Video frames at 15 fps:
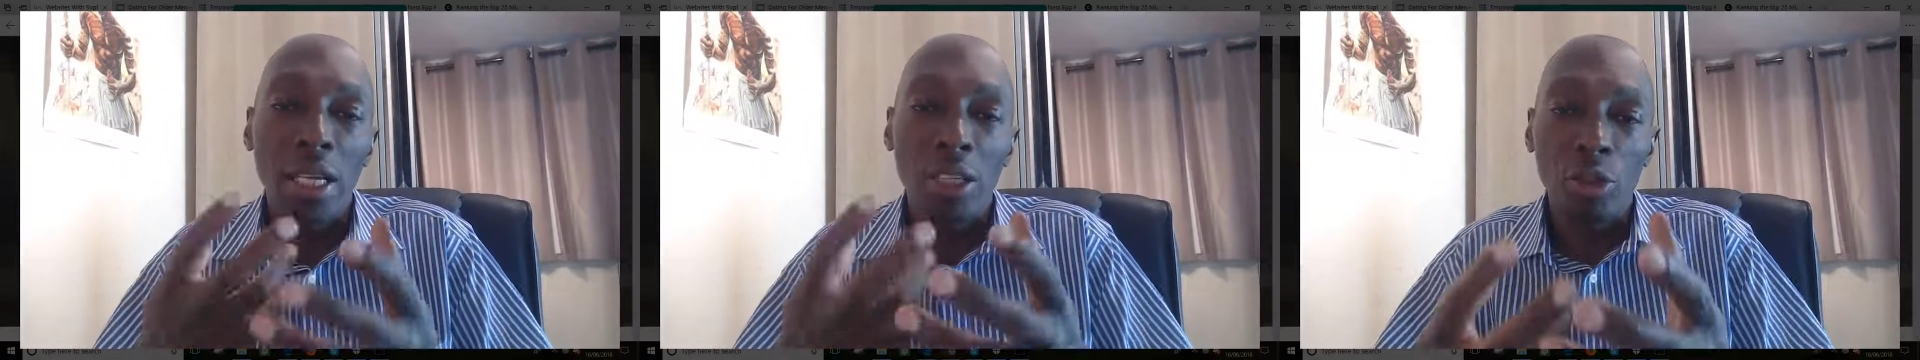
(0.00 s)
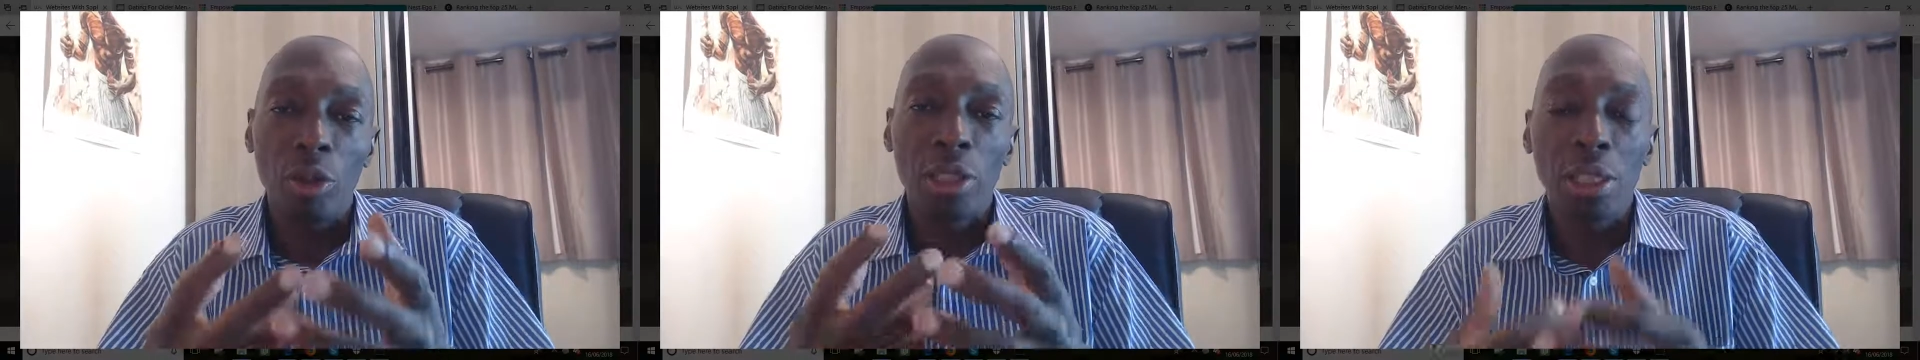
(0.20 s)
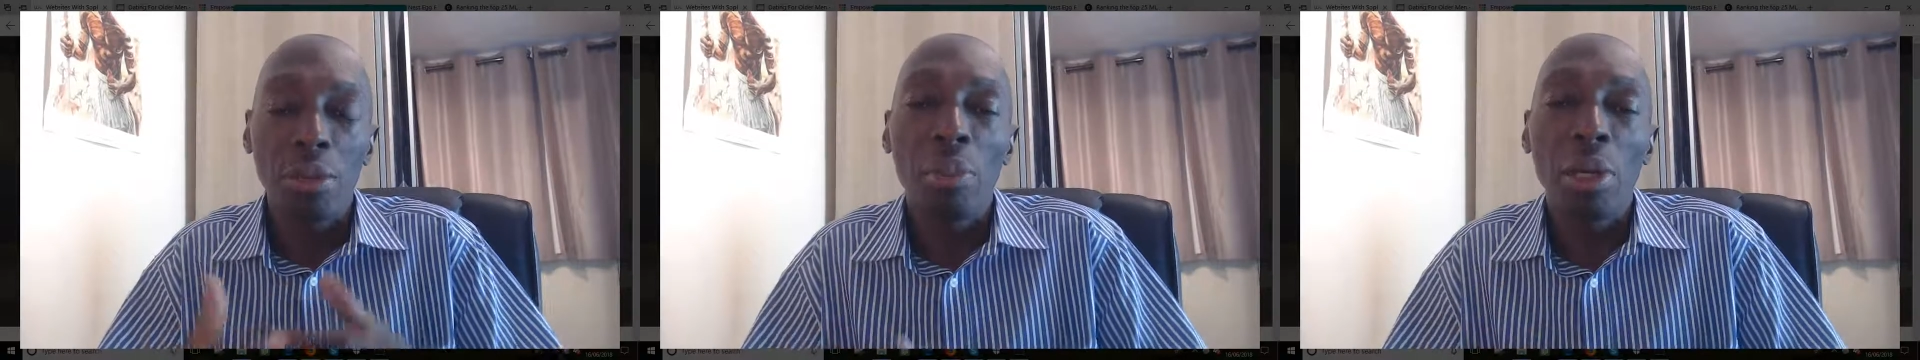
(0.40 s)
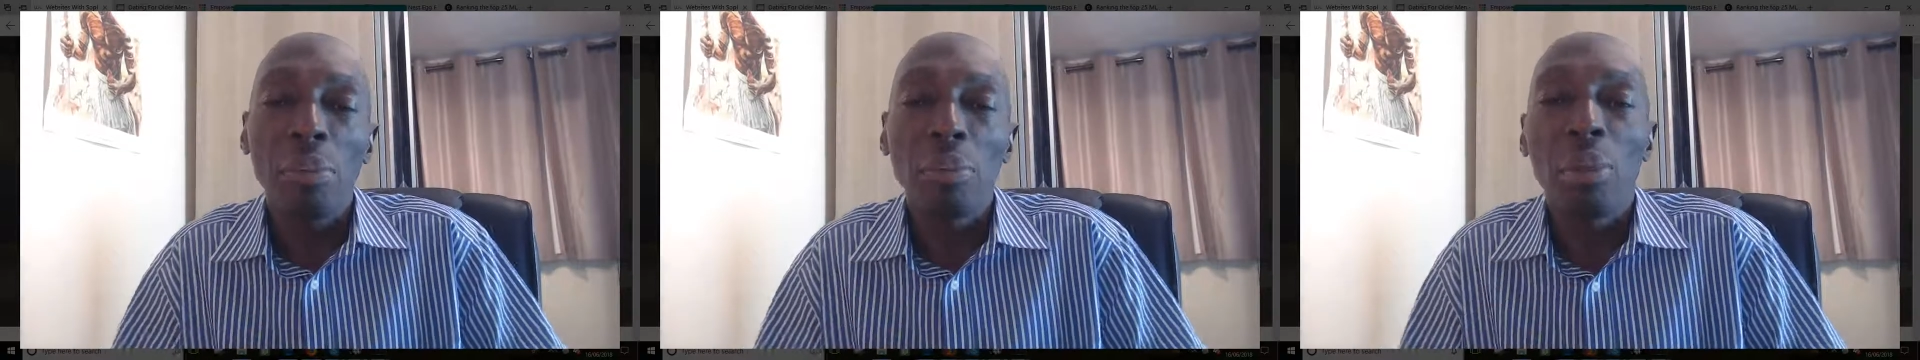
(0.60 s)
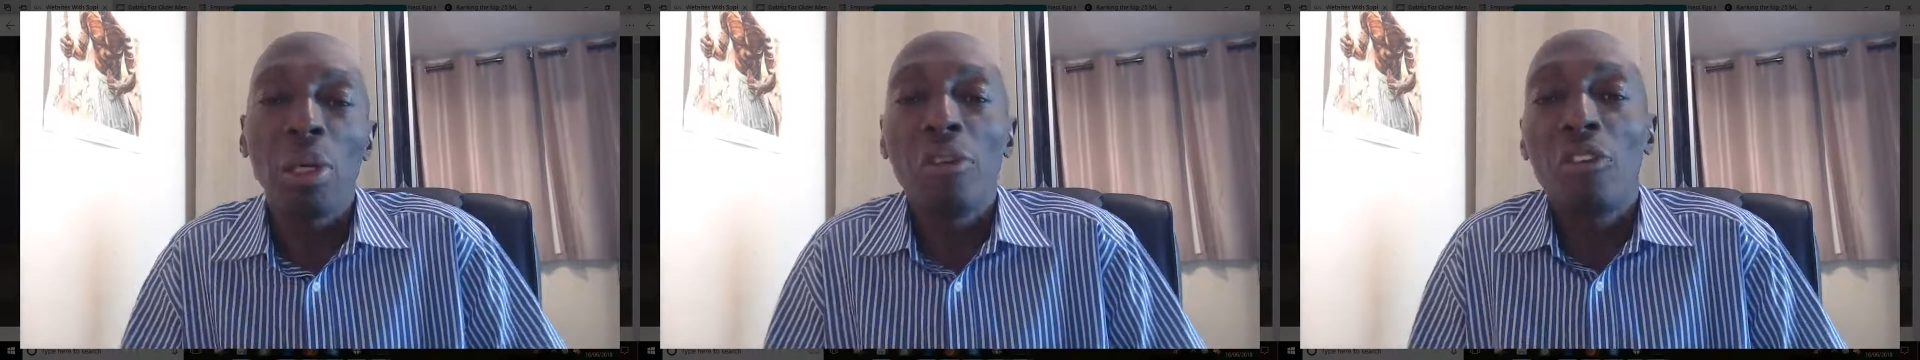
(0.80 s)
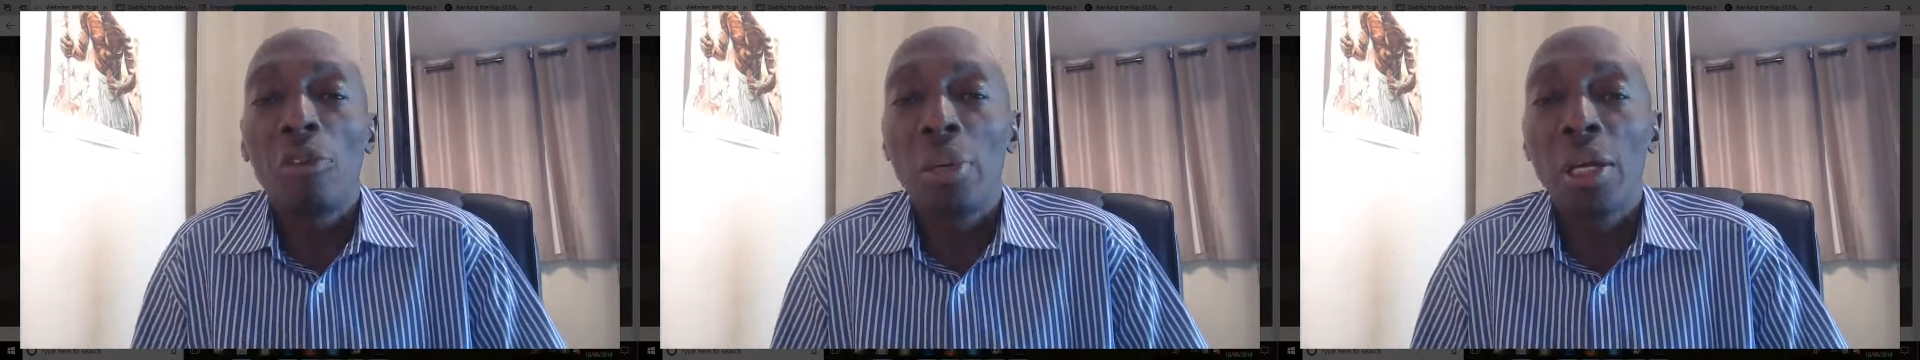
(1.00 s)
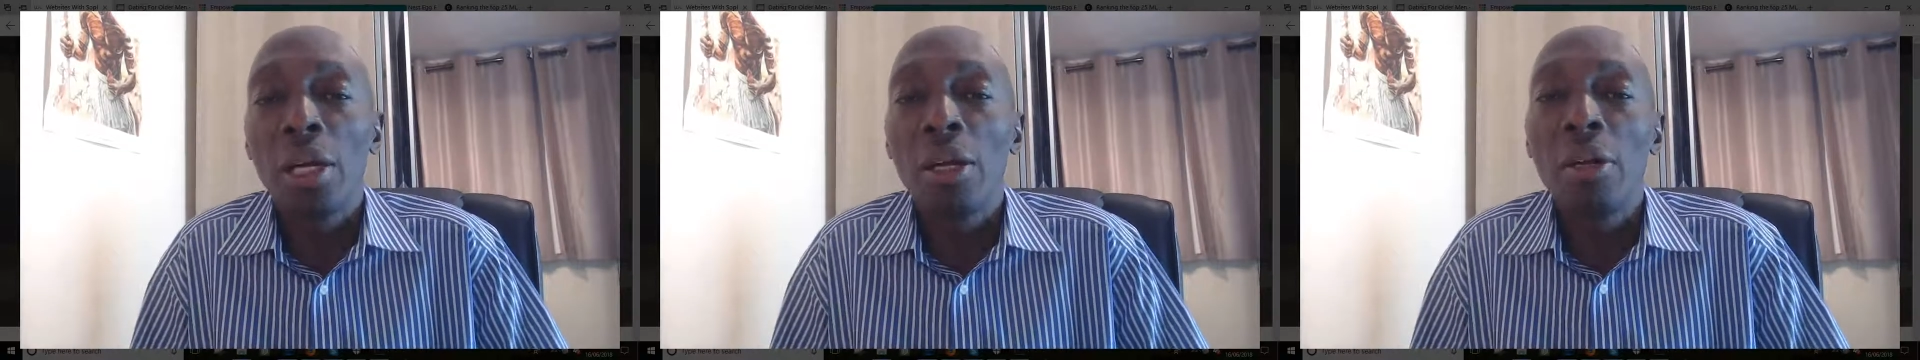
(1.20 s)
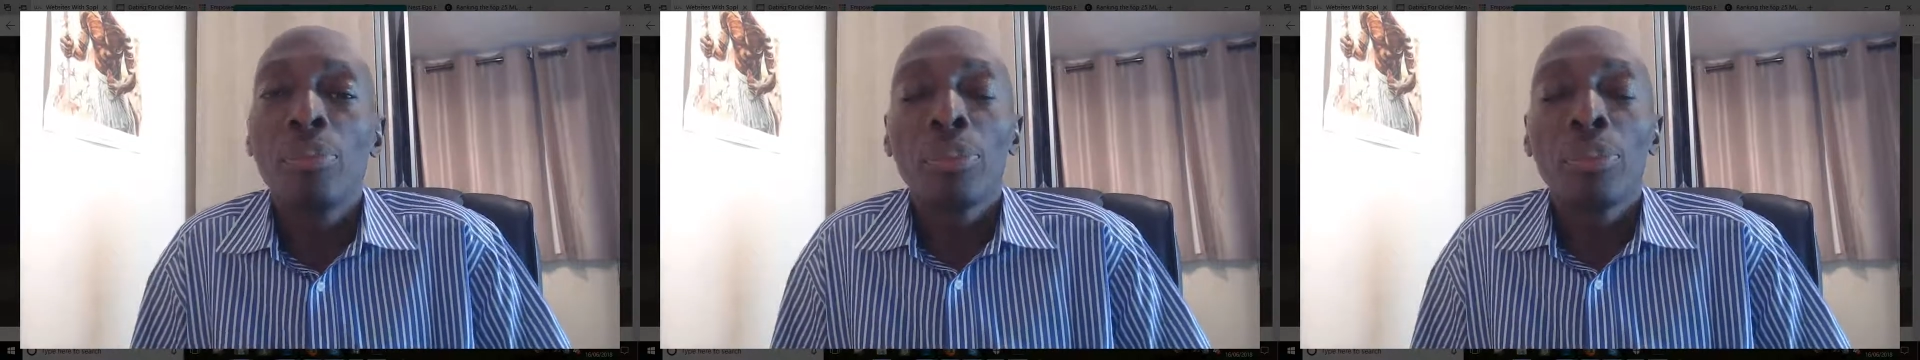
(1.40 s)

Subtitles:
how to actually make money from it.